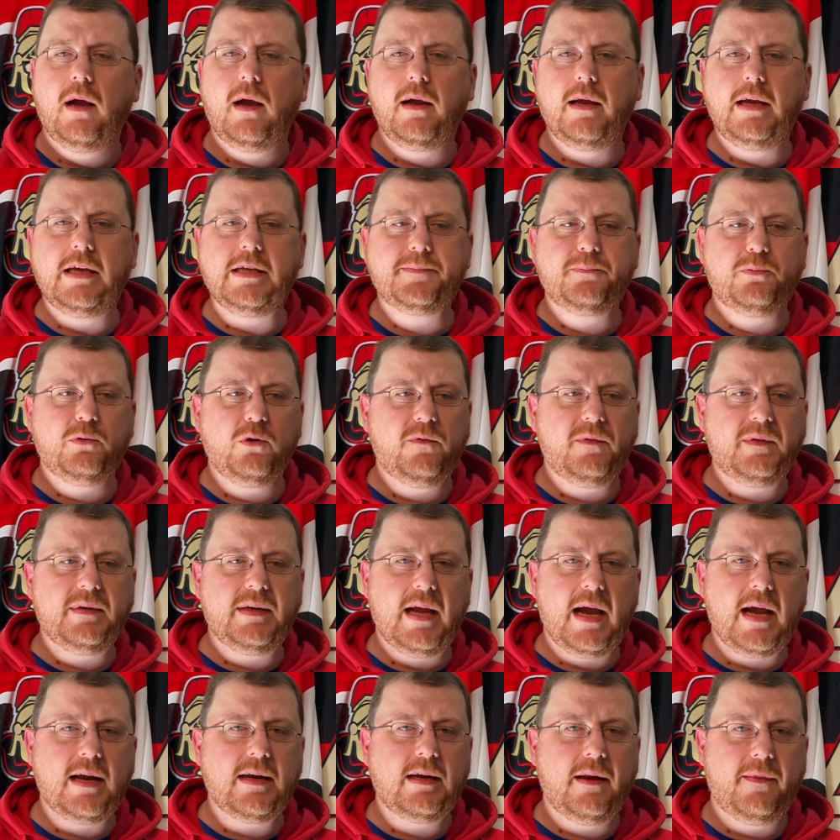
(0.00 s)
He's proven
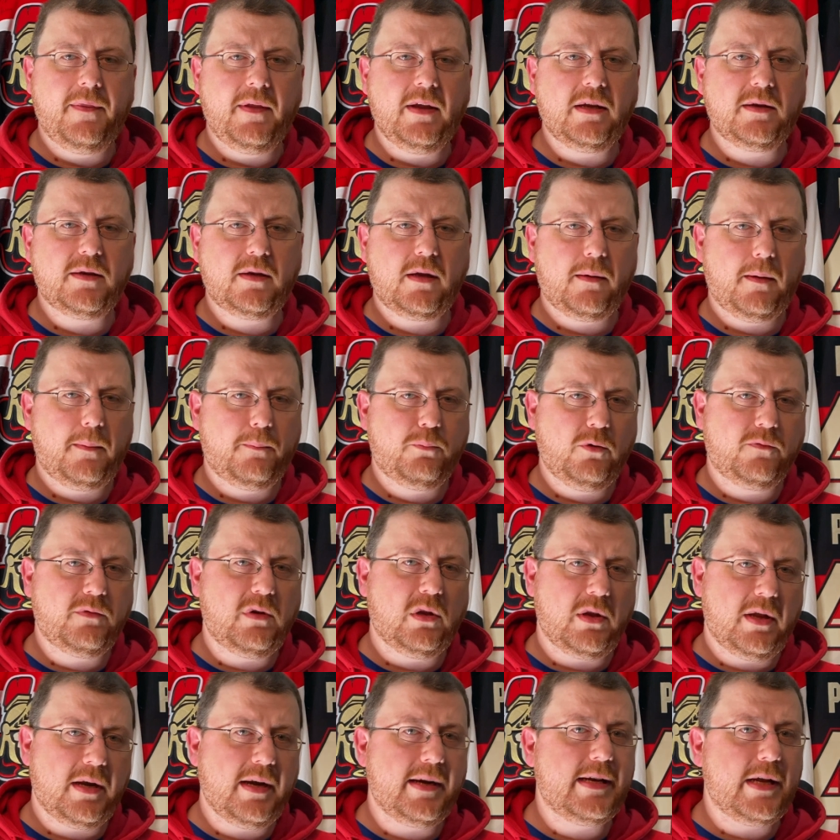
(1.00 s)
that, and I think proved a
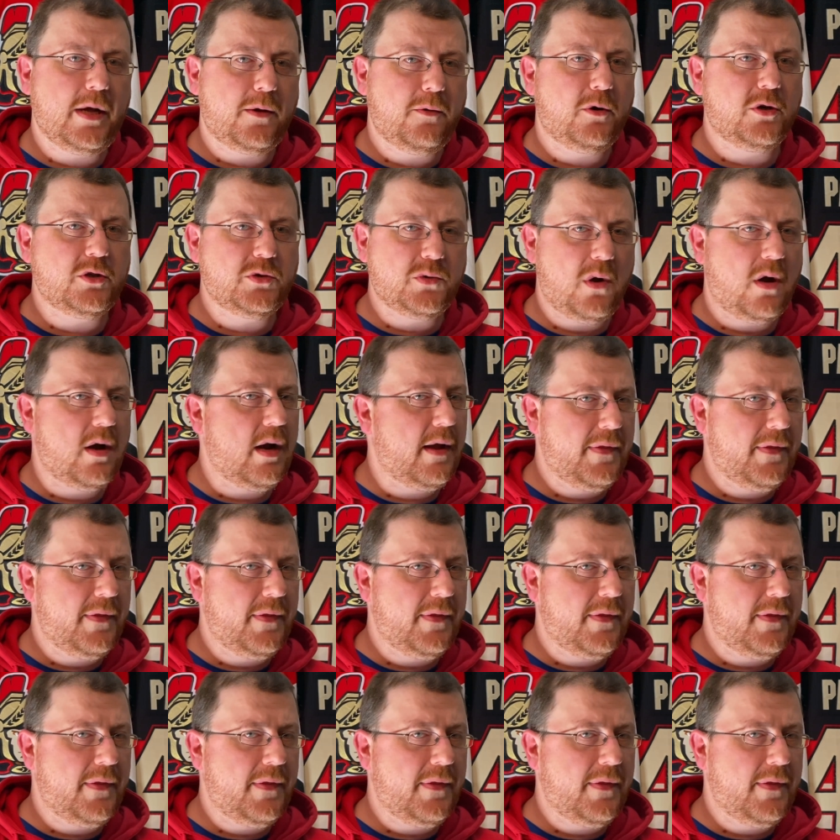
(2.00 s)
lot of doubters wrong.